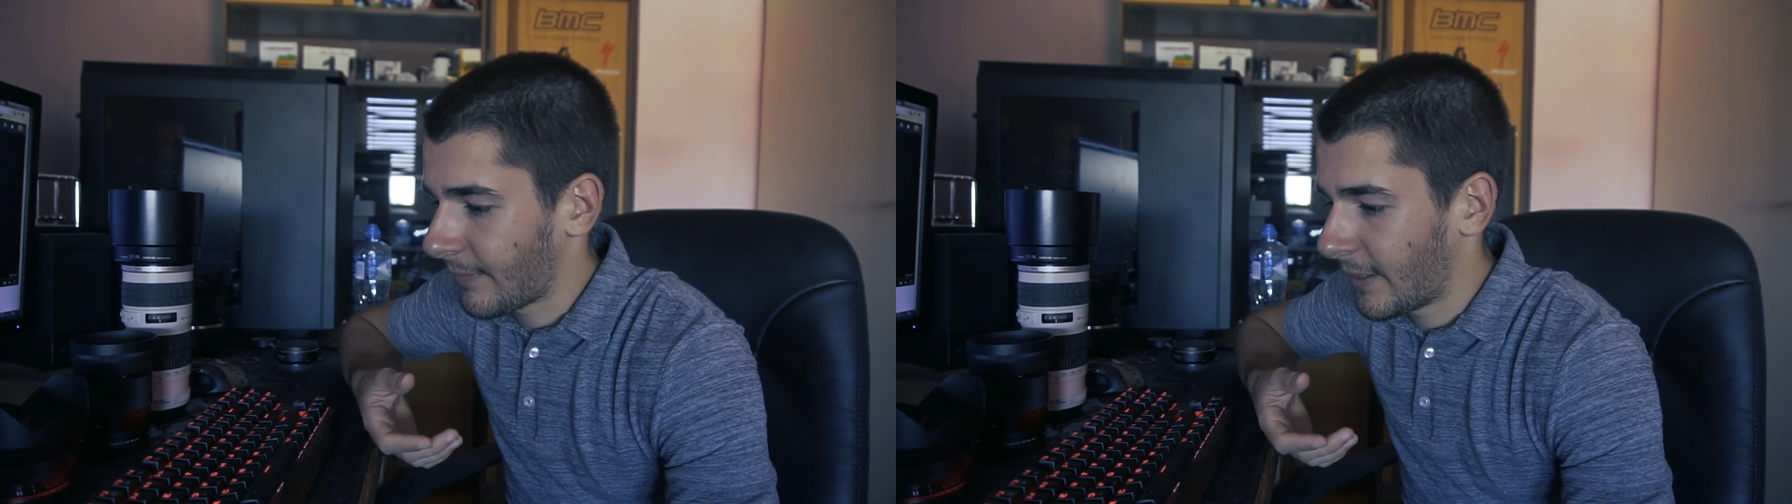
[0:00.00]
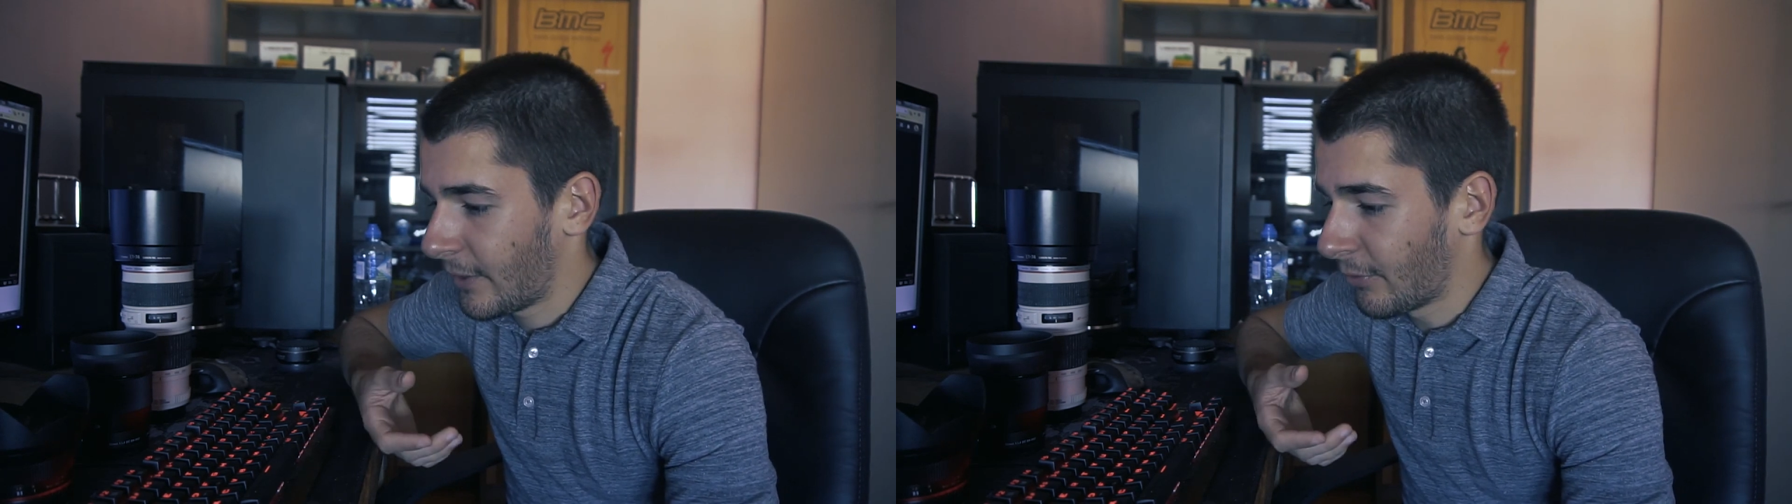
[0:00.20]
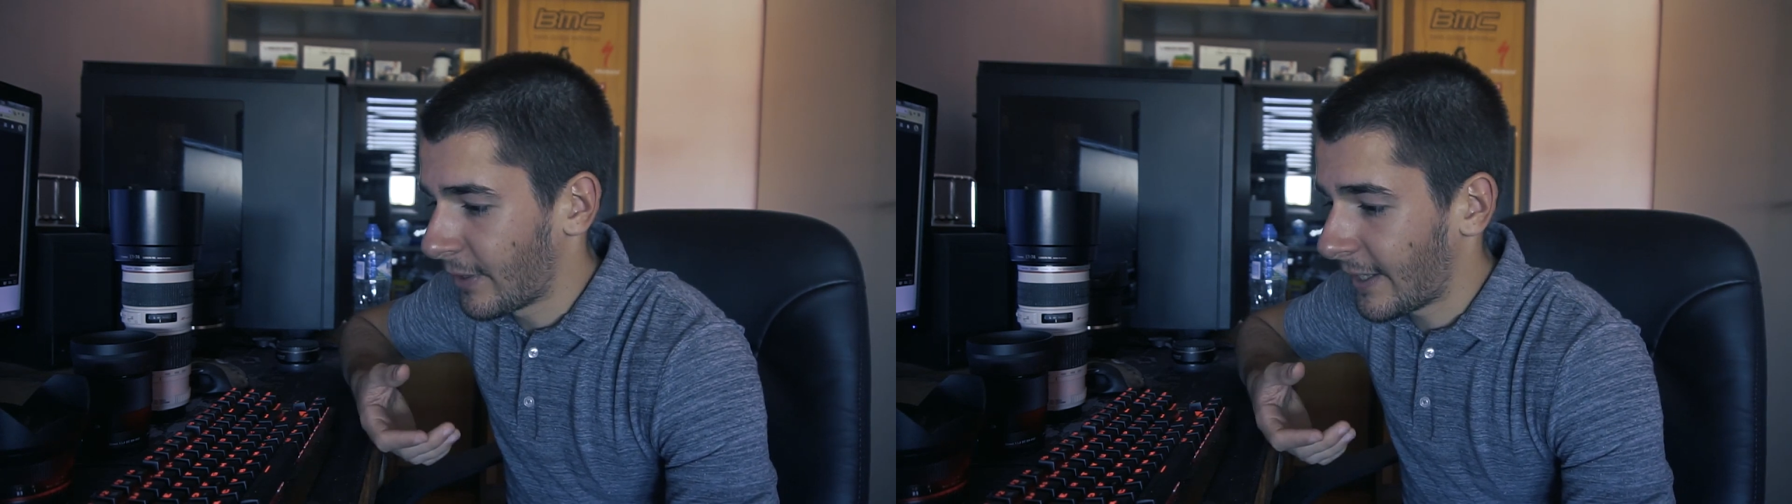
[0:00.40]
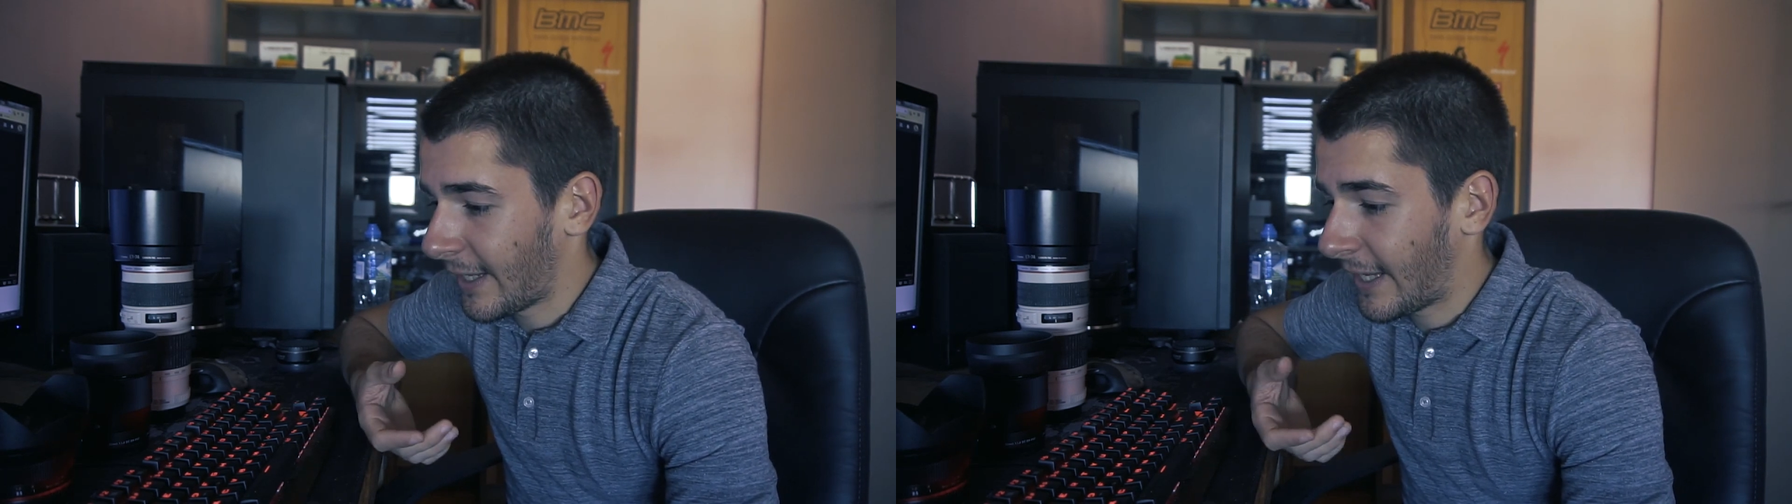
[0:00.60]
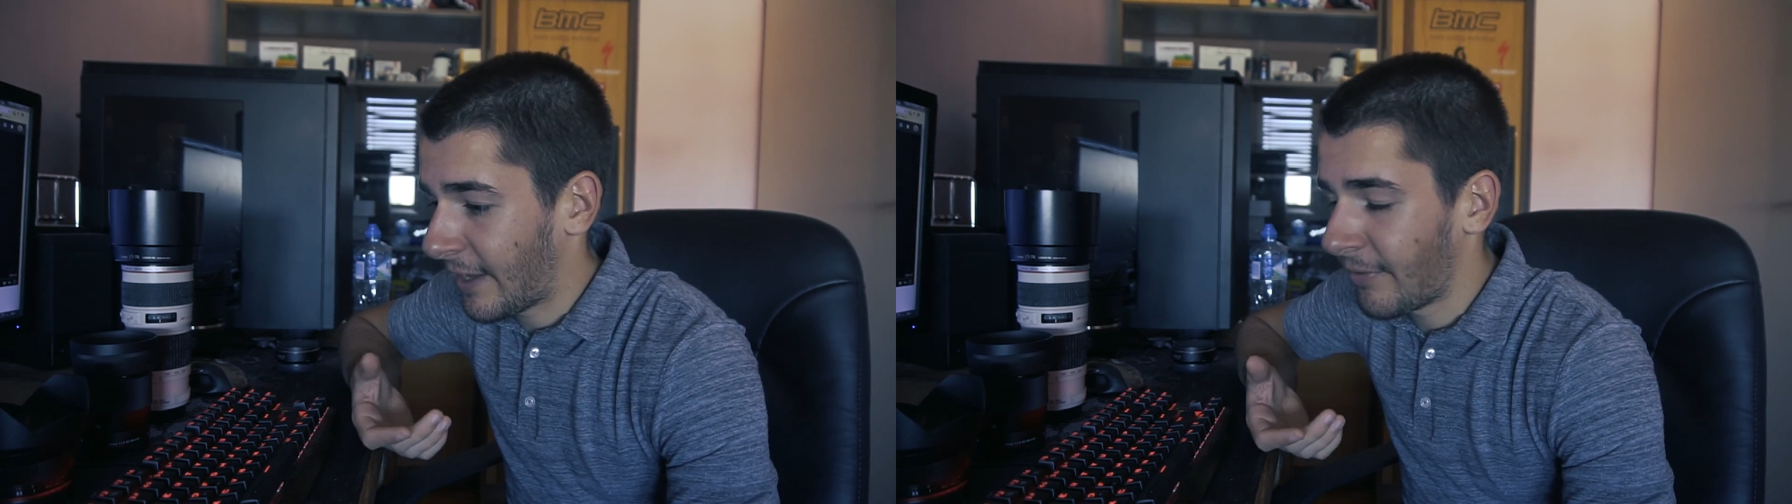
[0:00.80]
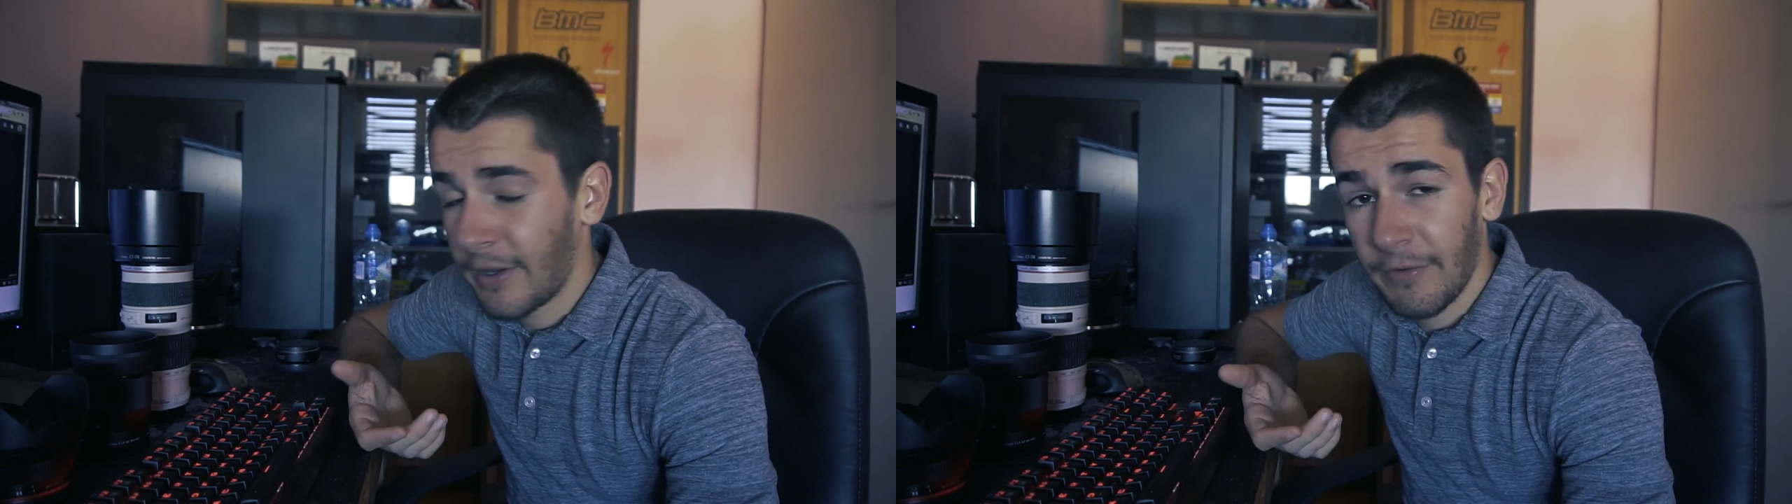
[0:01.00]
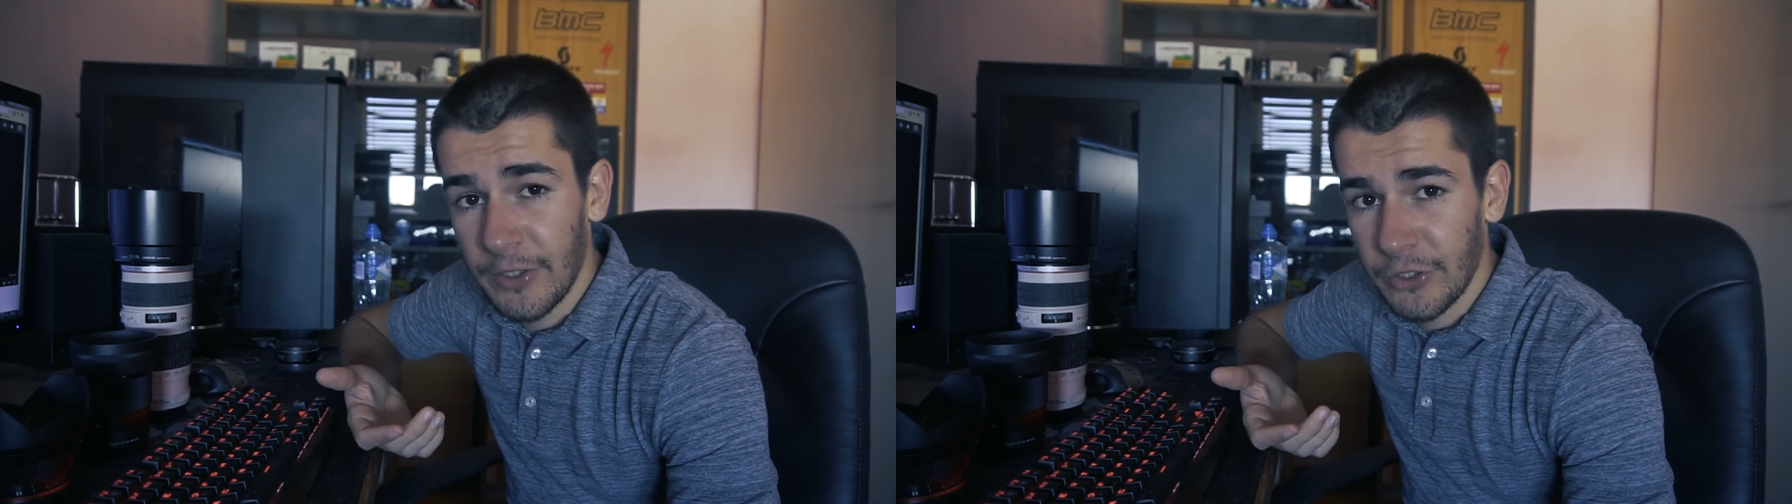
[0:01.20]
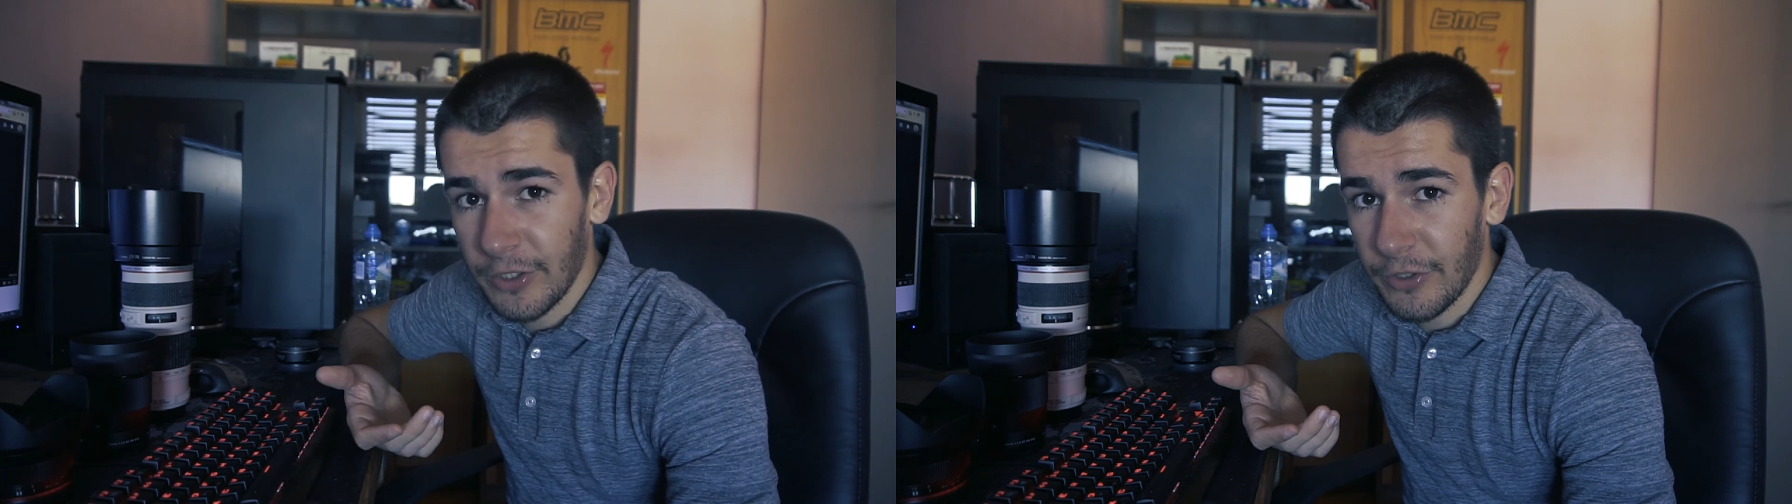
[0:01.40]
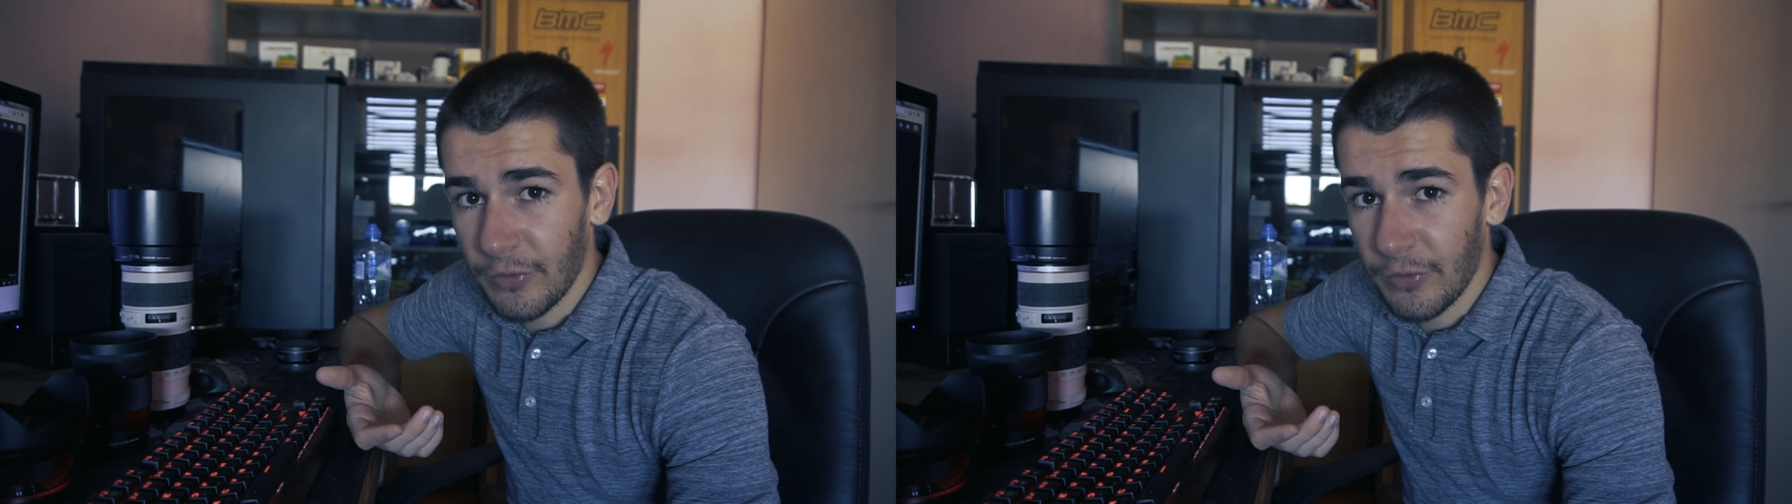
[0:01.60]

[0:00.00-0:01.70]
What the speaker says: have eventually